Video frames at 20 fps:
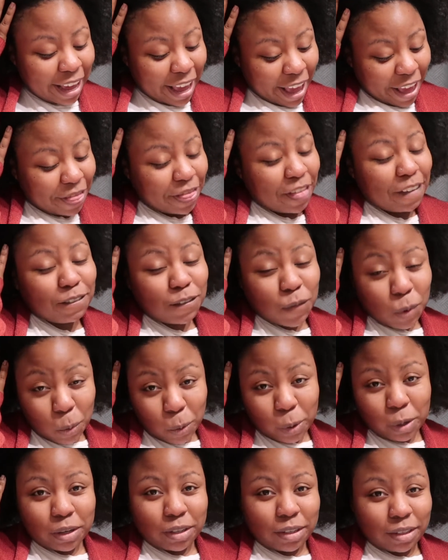in the
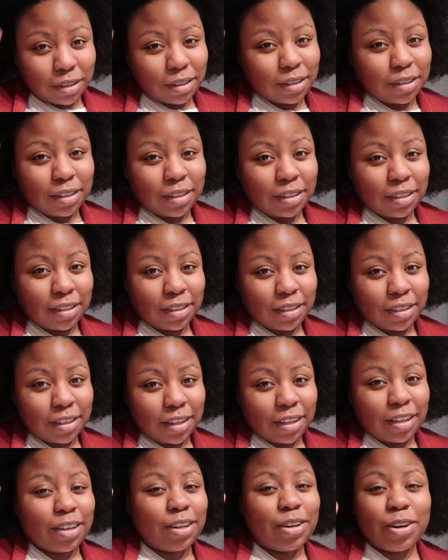fours
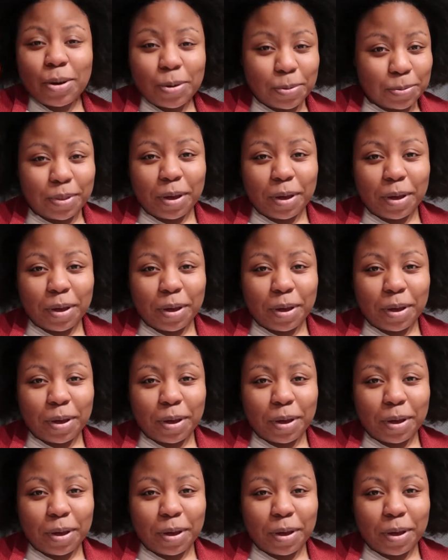know